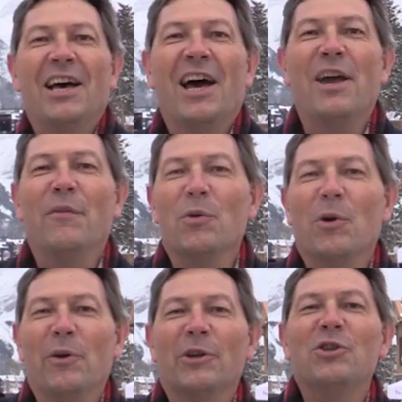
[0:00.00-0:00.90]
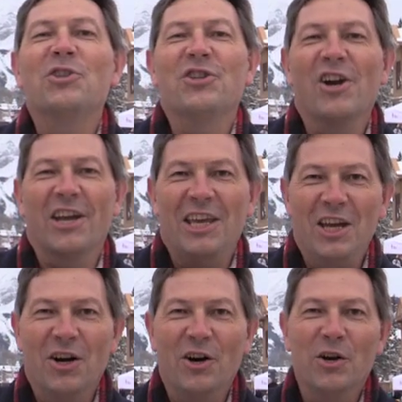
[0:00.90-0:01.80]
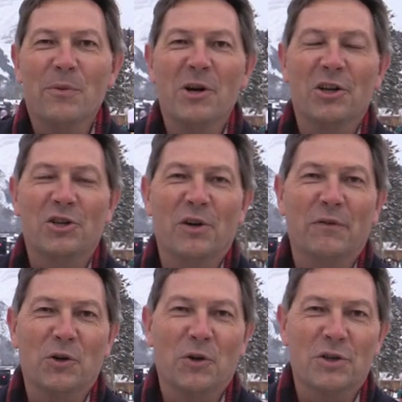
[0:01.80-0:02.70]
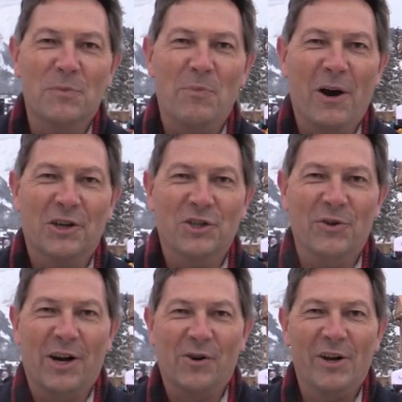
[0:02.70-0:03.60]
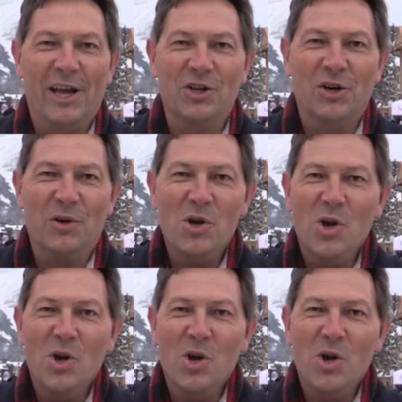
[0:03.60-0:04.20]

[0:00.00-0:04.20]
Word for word: Hi everyone, Richard Starke here, your Minister of Tourism, Parks and Recreation.